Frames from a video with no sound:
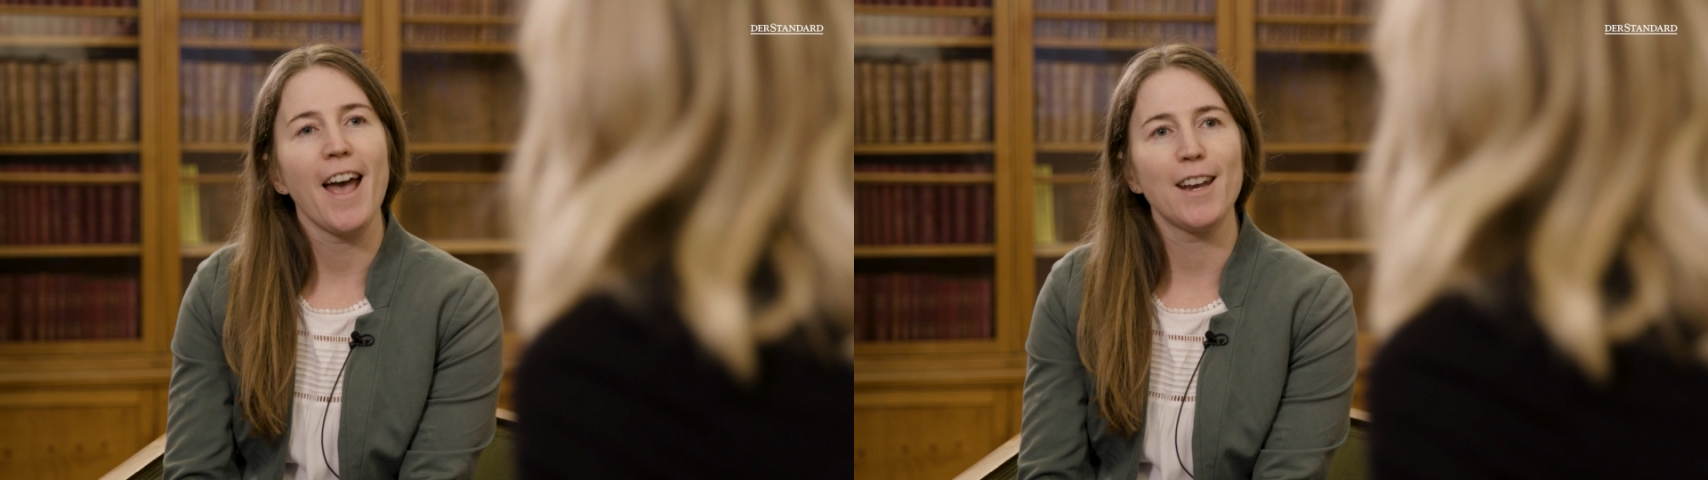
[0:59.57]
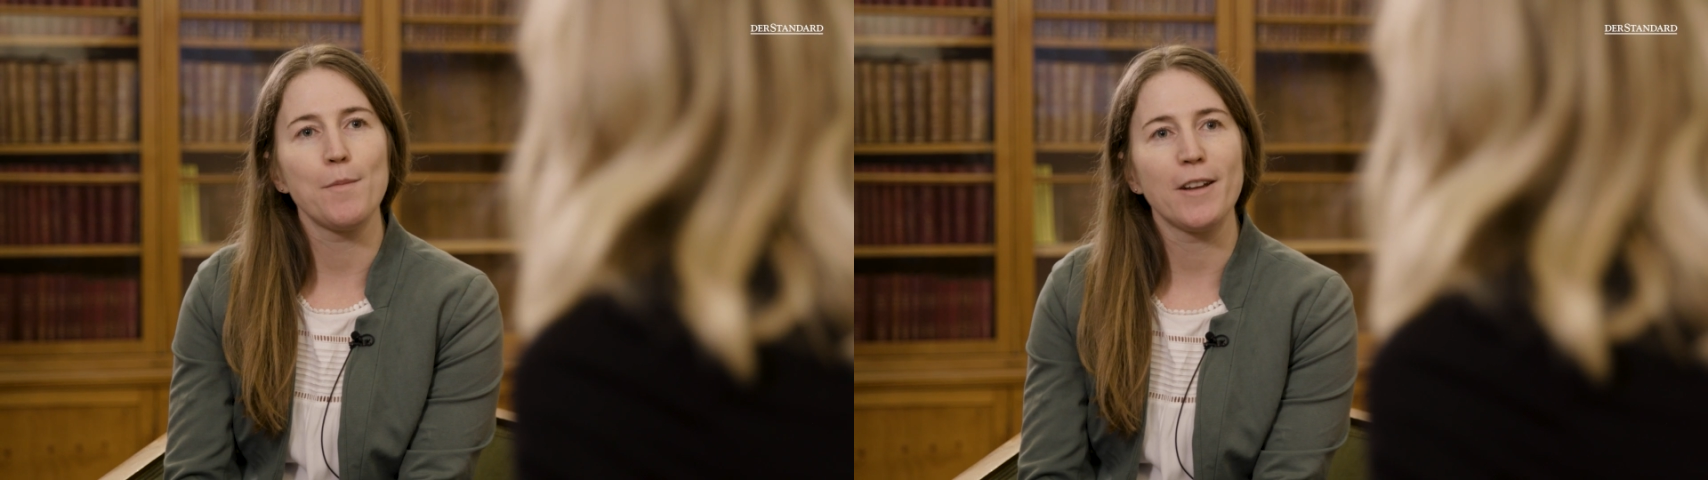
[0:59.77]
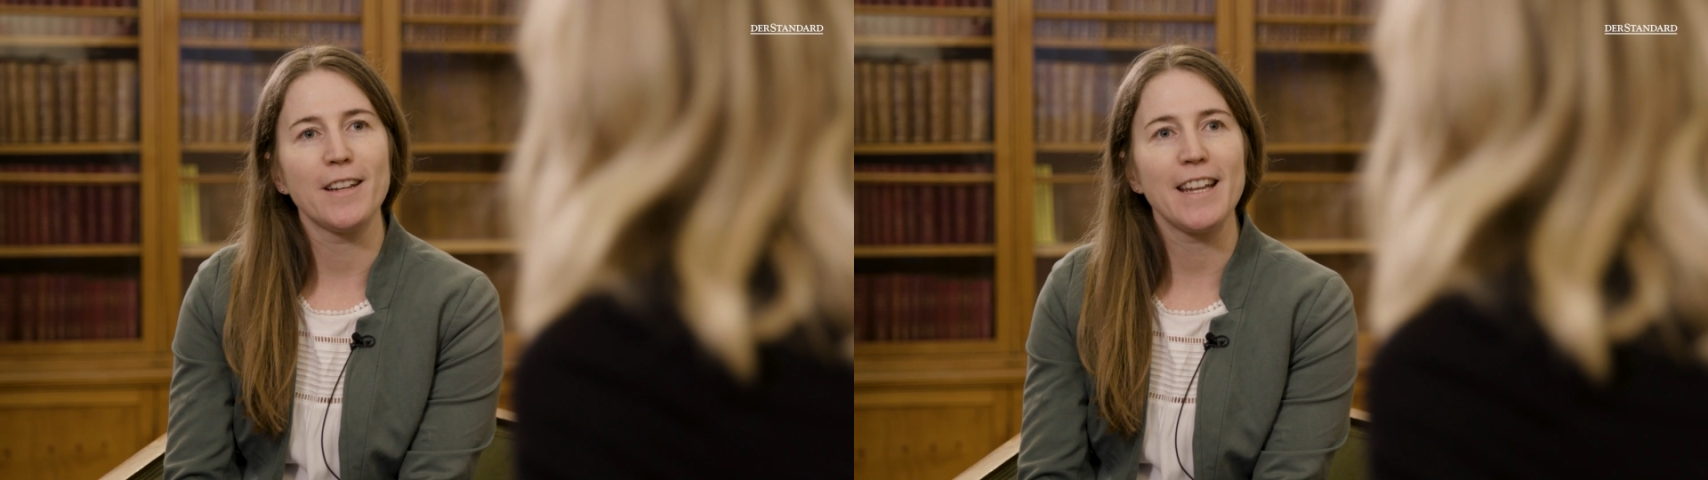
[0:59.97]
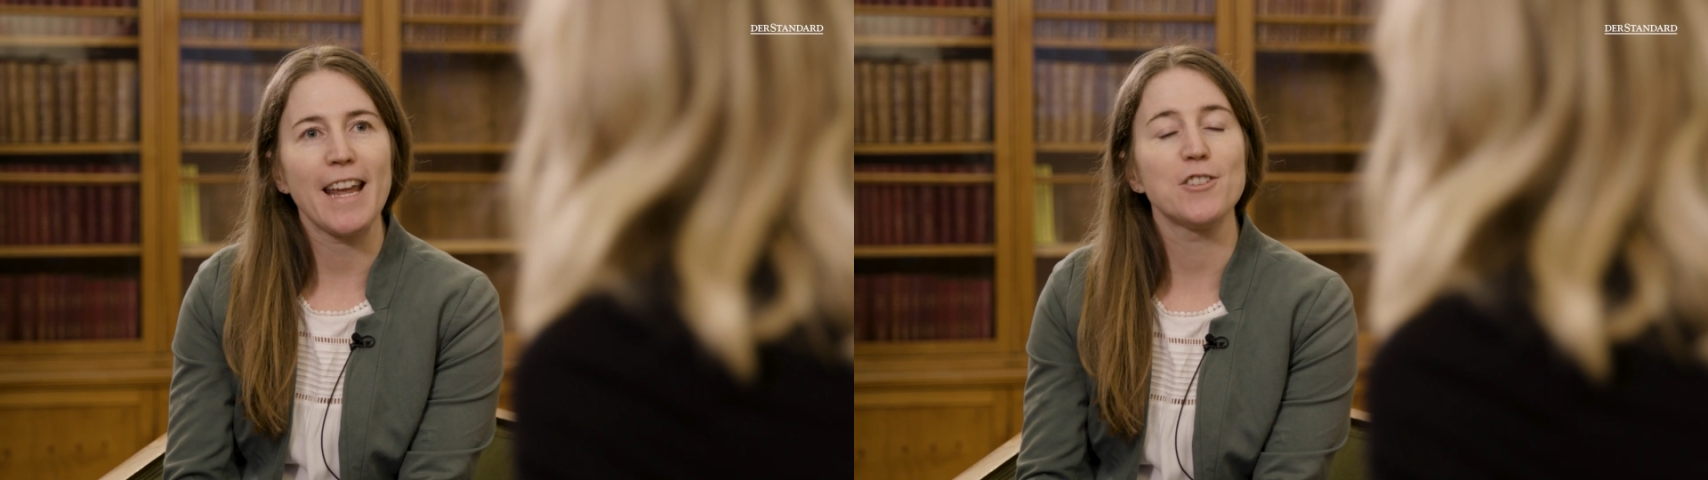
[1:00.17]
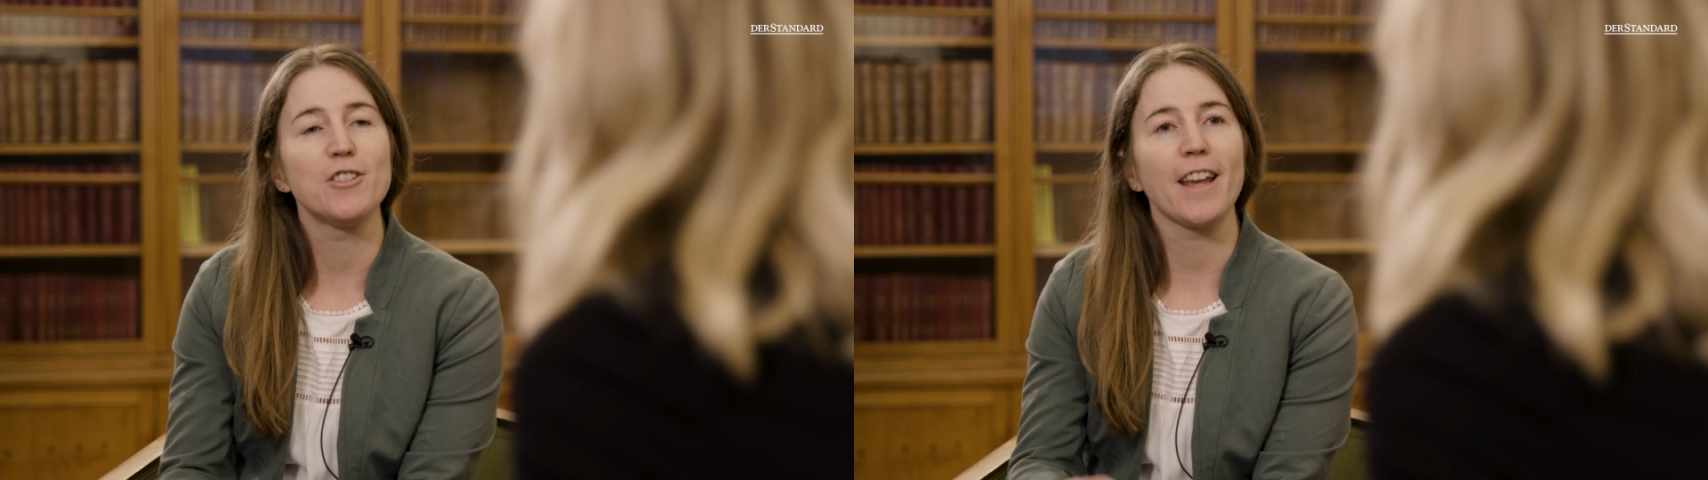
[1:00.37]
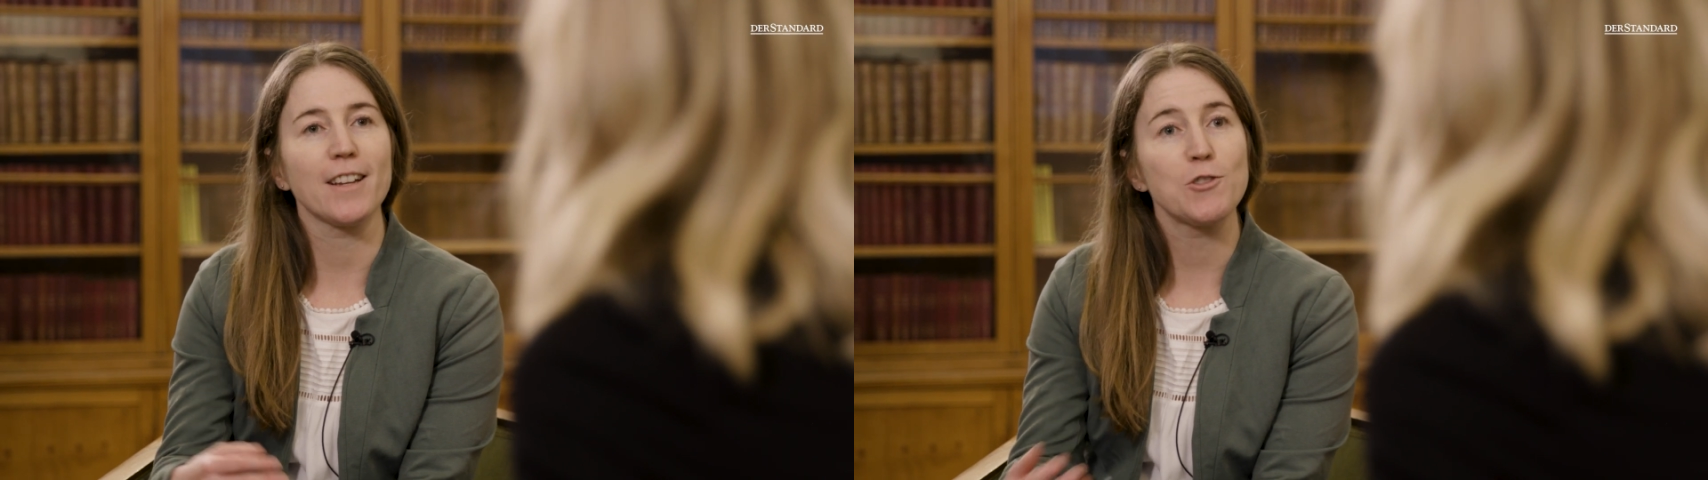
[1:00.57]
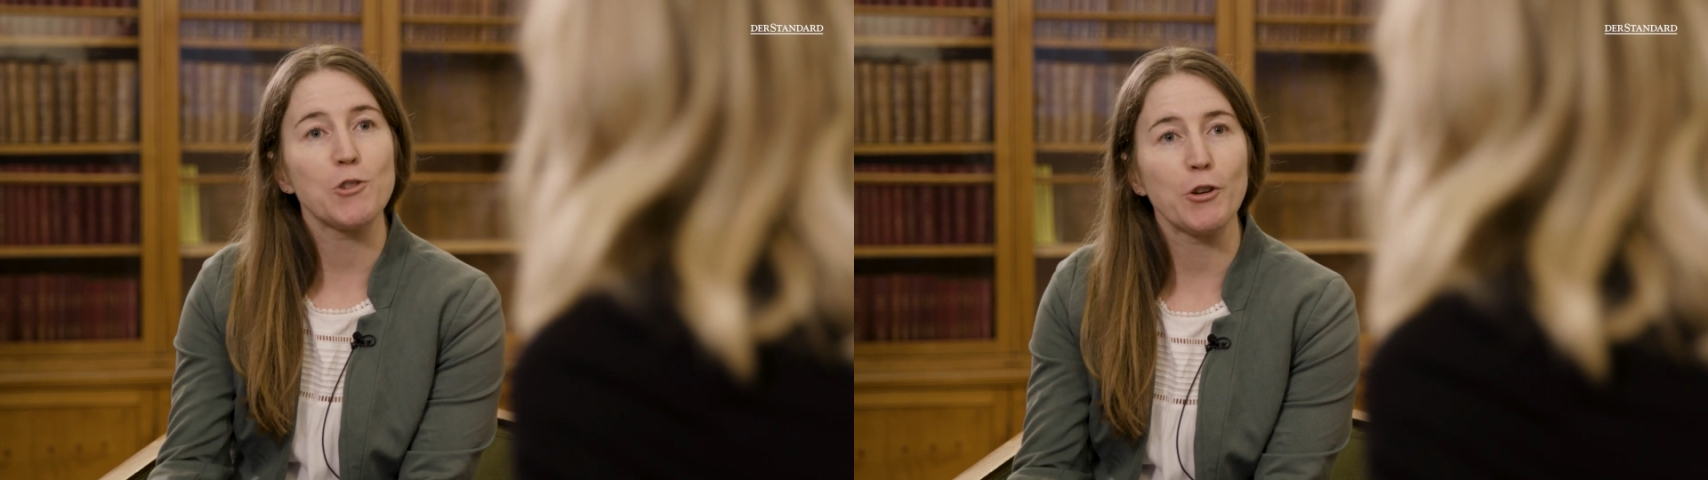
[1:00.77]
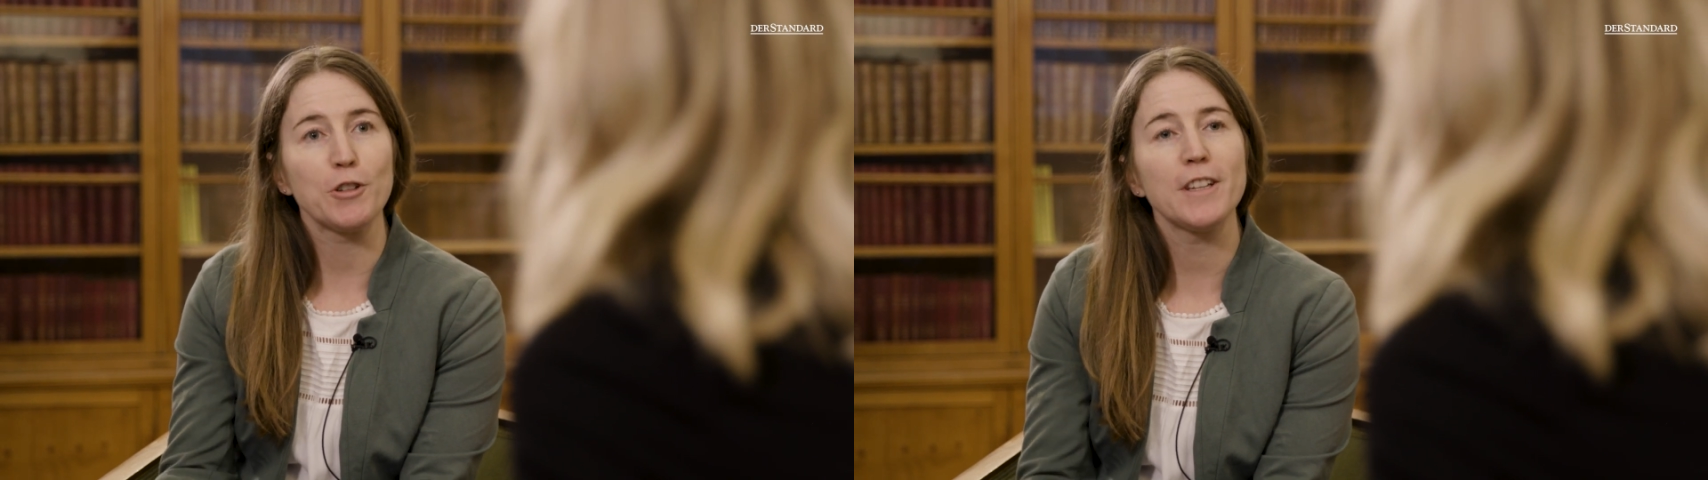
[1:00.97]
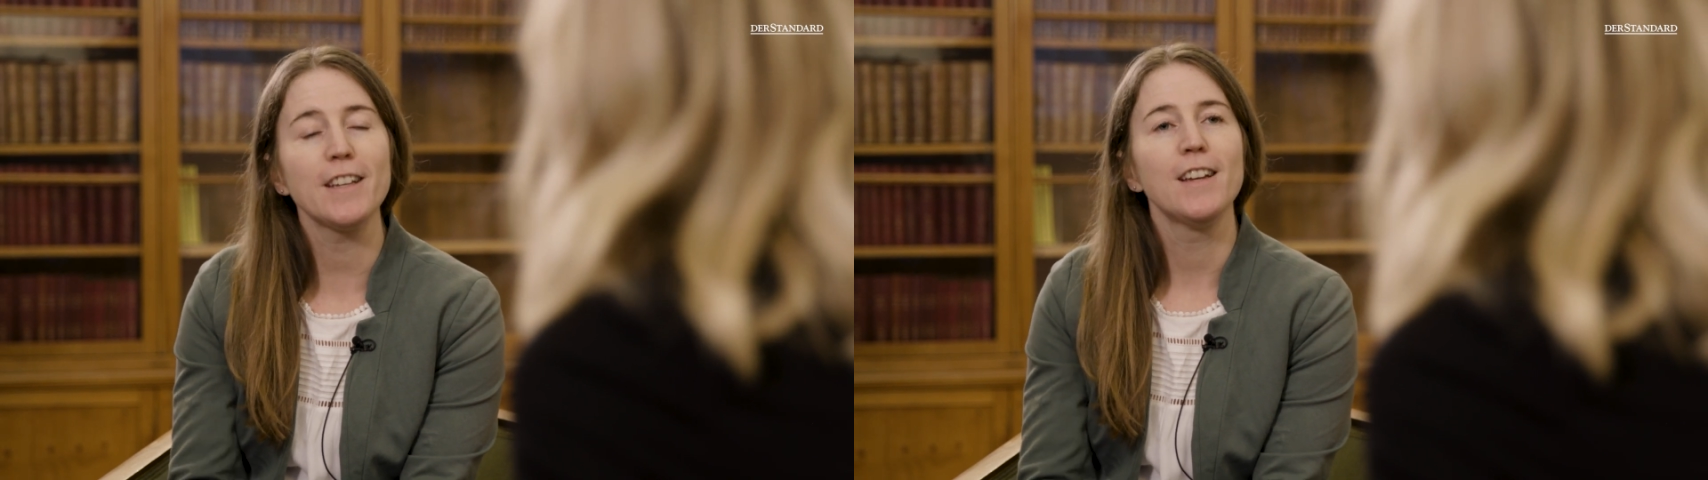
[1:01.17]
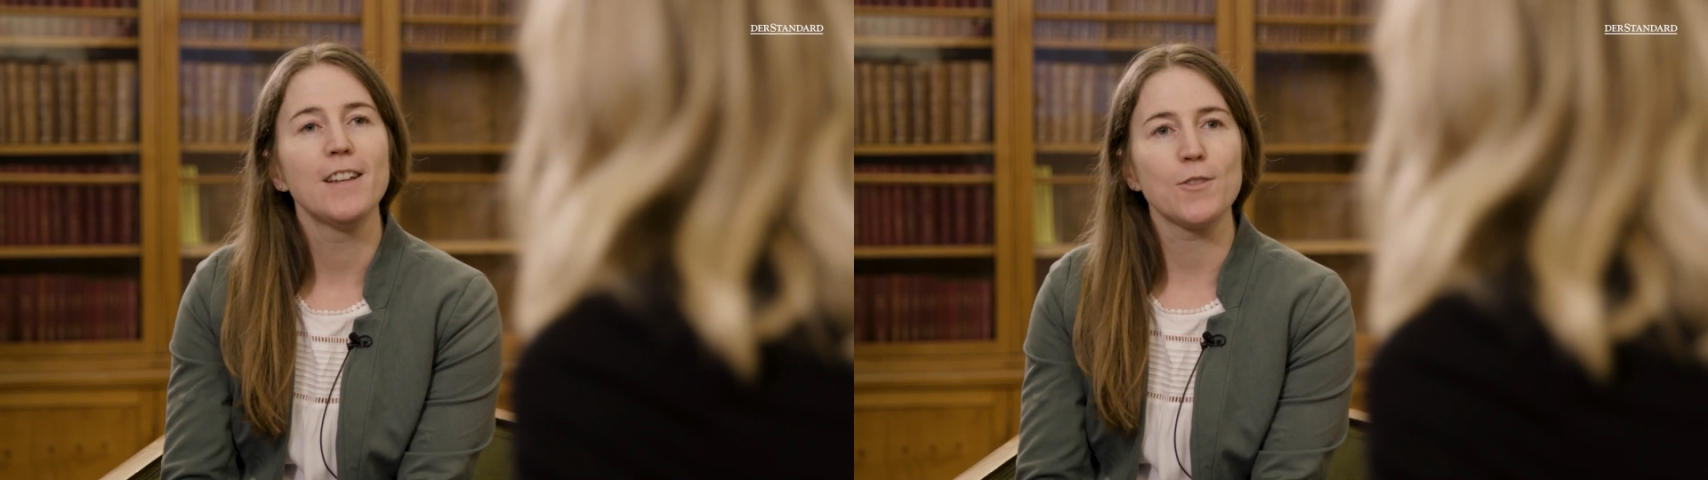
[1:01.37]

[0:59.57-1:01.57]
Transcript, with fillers: and about engaging externally,